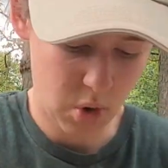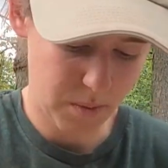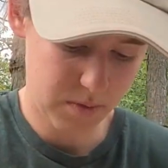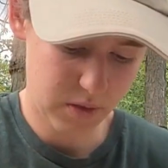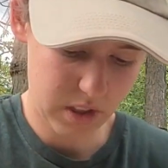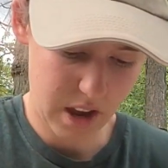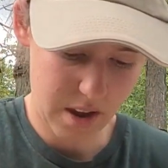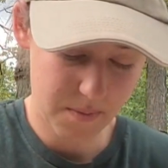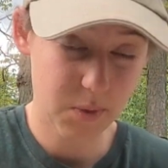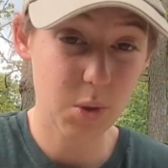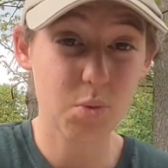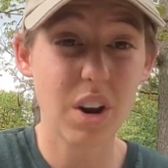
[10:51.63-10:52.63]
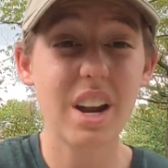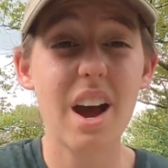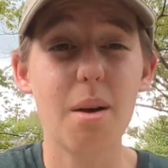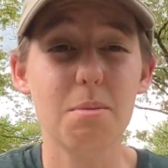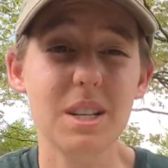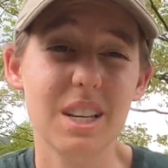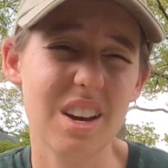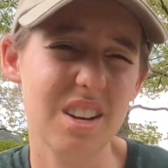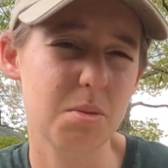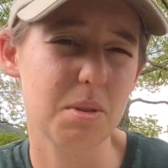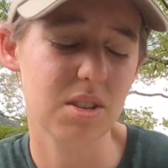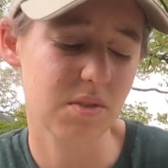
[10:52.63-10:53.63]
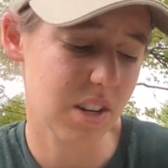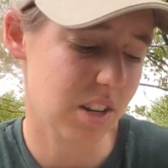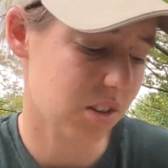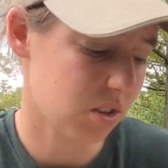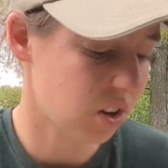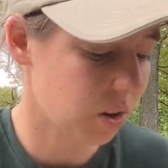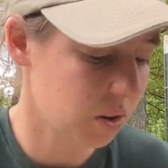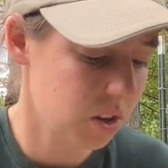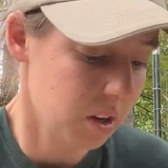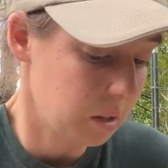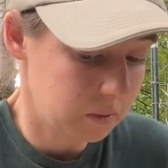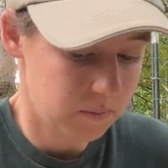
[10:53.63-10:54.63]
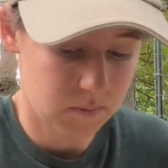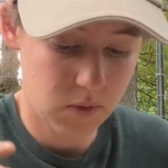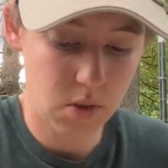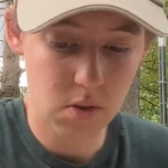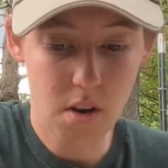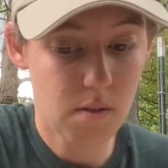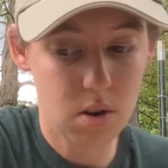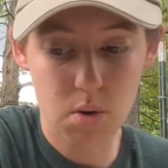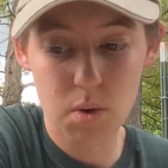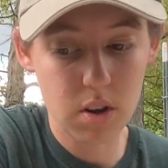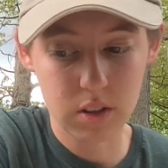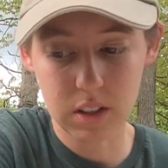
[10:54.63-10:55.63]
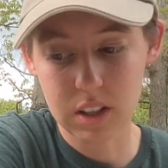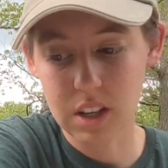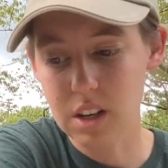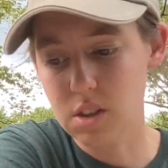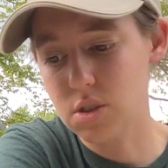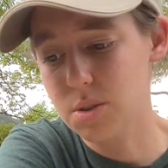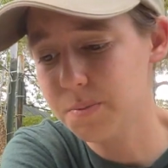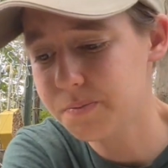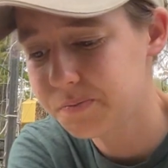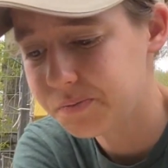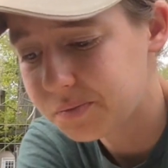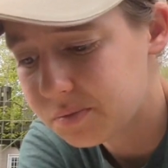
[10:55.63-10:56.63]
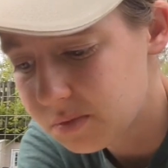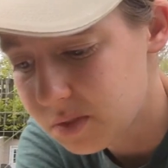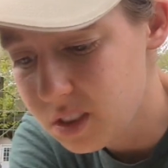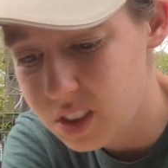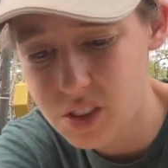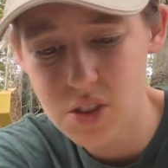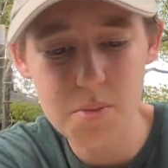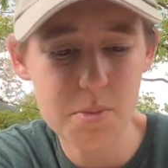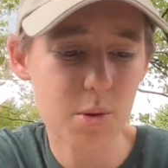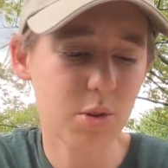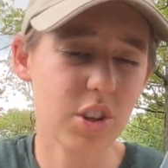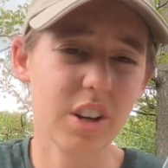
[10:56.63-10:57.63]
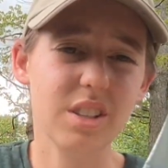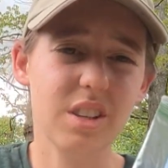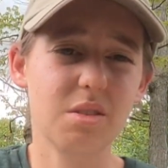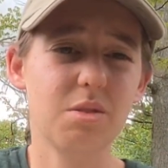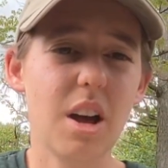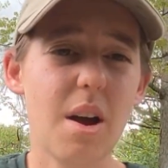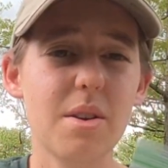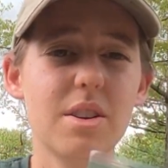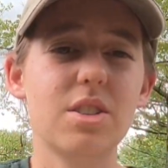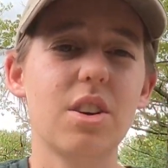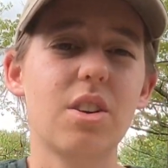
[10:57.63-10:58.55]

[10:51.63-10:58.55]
warm for that right now, but again, it's Pennsylvania, so you never know what you're going to get into. The moonshine sunflowers